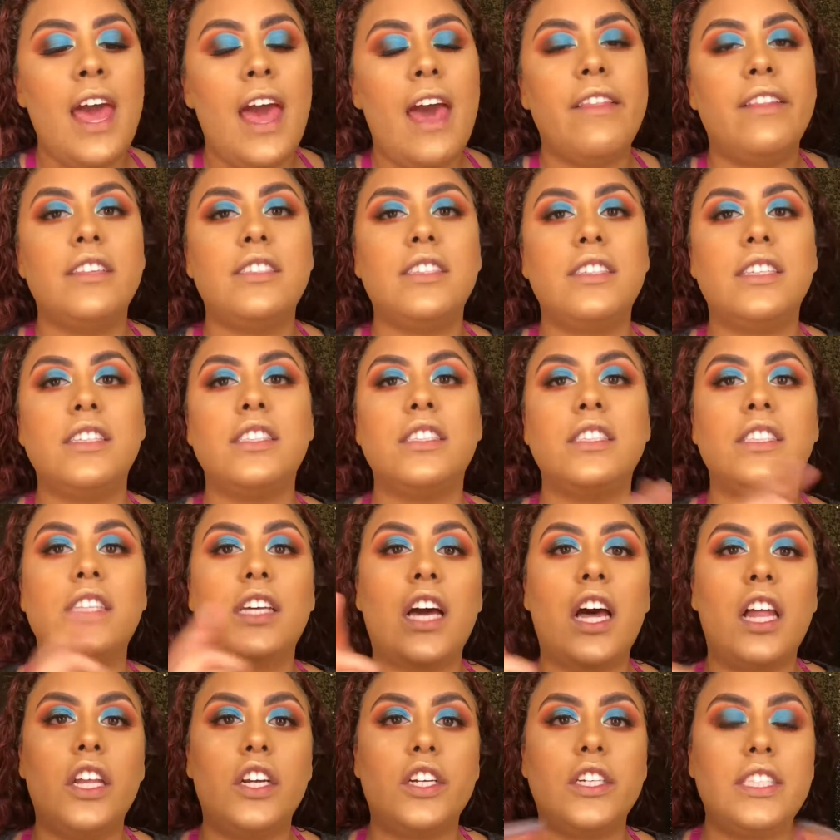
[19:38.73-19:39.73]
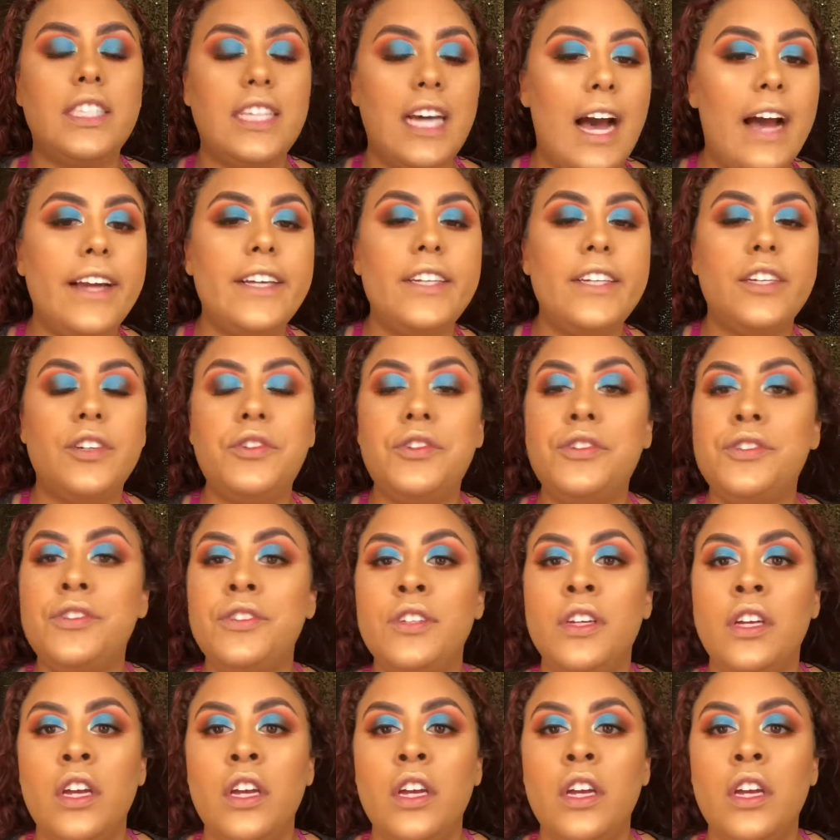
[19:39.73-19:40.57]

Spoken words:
and this is the color Tidal.